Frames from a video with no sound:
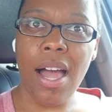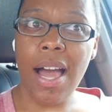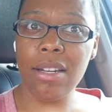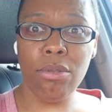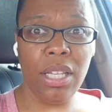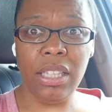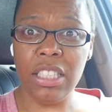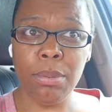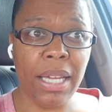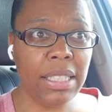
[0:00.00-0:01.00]
i don't think
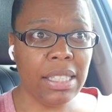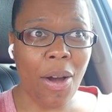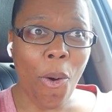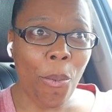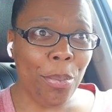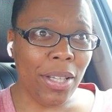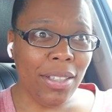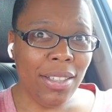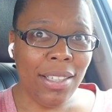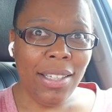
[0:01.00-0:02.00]
this place is
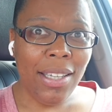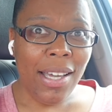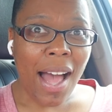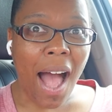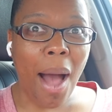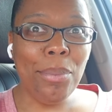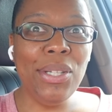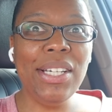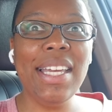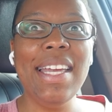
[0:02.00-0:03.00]
open i'm
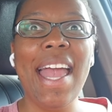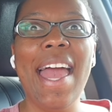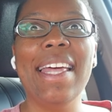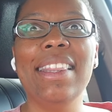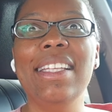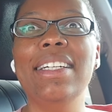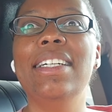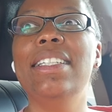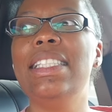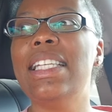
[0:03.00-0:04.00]
looking at
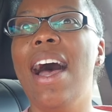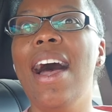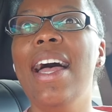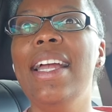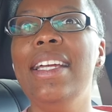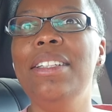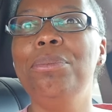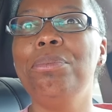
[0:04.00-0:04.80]
the sign